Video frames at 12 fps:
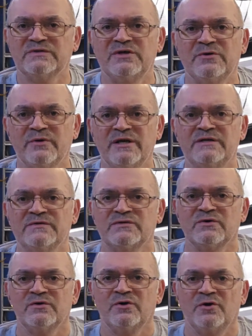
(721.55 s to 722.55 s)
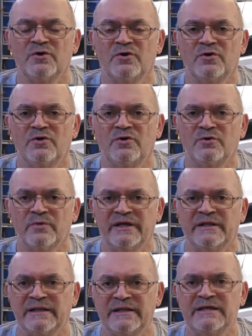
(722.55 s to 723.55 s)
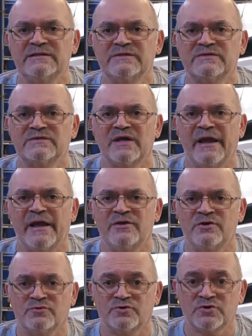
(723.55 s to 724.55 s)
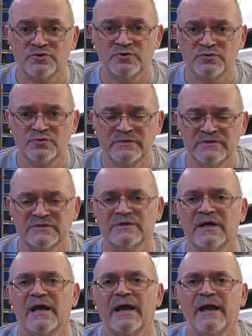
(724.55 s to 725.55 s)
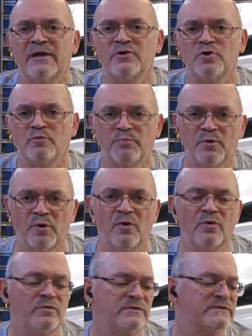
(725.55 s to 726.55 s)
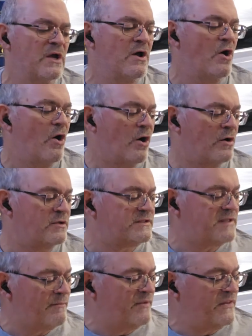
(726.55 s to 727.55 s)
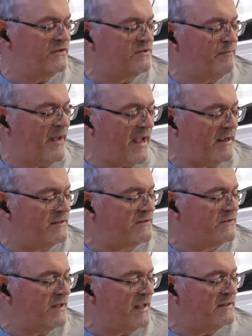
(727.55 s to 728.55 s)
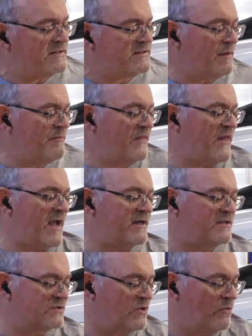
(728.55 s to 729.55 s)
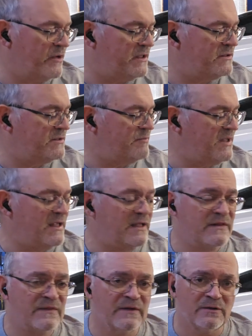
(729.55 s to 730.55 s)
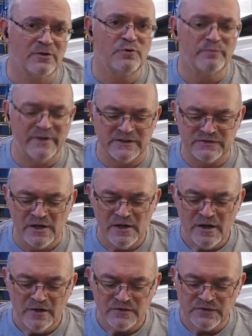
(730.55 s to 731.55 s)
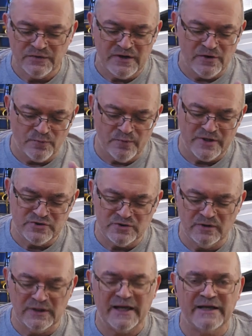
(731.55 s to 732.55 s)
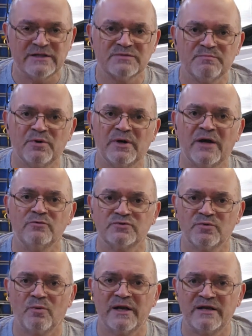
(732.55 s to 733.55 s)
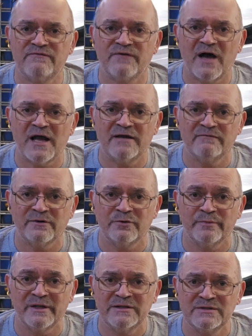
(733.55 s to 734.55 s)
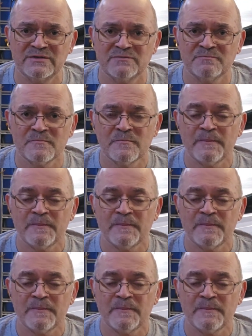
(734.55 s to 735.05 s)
series, your Elites, and your 2s, and your pros are some of the specs, and some of that is going to be the lumens. So the original lights put out 25 lumens.